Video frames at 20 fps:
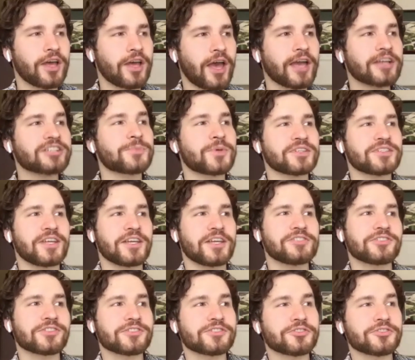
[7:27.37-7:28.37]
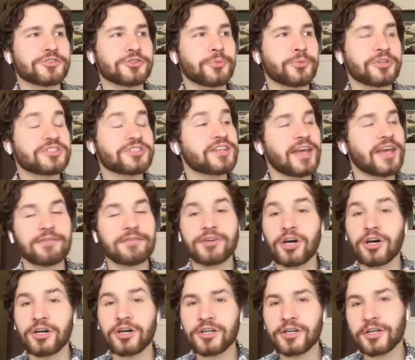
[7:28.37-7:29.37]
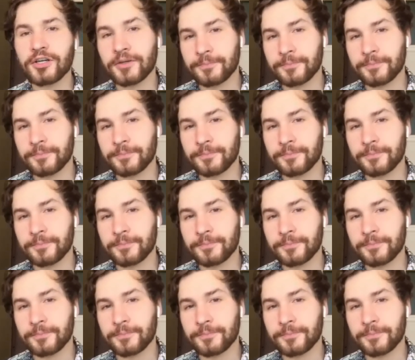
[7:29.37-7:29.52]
Expectations. Did it have a hook?